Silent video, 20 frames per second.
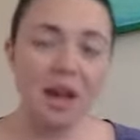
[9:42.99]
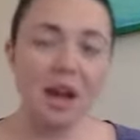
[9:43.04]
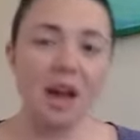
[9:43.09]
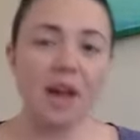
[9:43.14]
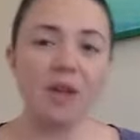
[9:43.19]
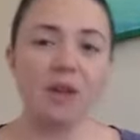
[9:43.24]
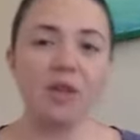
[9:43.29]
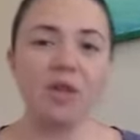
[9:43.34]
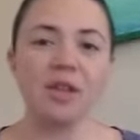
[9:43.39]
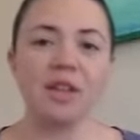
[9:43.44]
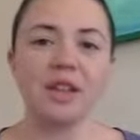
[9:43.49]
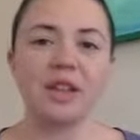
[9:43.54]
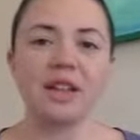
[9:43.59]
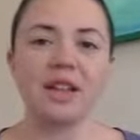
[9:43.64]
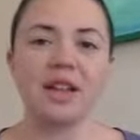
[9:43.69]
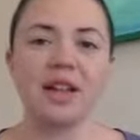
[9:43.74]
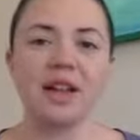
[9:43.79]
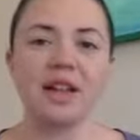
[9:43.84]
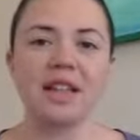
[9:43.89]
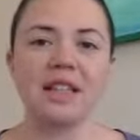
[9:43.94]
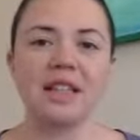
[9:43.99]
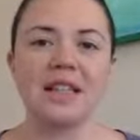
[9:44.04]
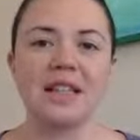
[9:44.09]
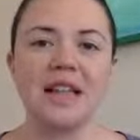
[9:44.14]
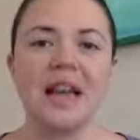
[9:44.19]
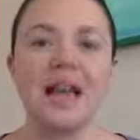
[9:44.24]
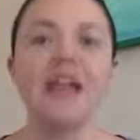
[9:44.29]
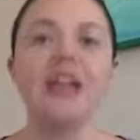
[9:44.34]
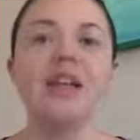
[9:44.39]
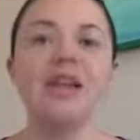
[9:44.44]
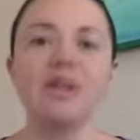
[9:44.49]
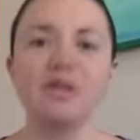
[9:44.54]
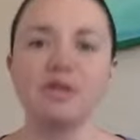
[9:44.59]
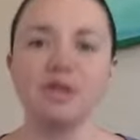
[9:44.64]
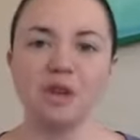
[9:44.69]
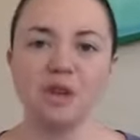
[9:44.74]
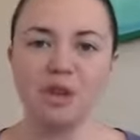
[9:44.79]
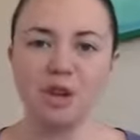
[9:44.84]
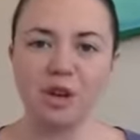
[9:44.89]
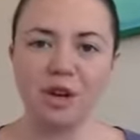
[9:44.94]
I don't think that that is the end
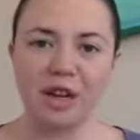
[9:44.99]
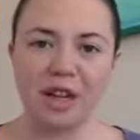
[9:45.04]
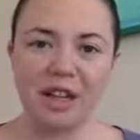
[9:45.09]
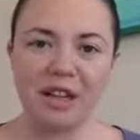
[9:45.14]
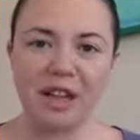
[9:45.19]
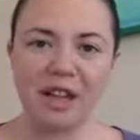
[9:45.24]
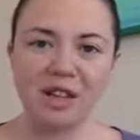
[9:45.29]
of the journey.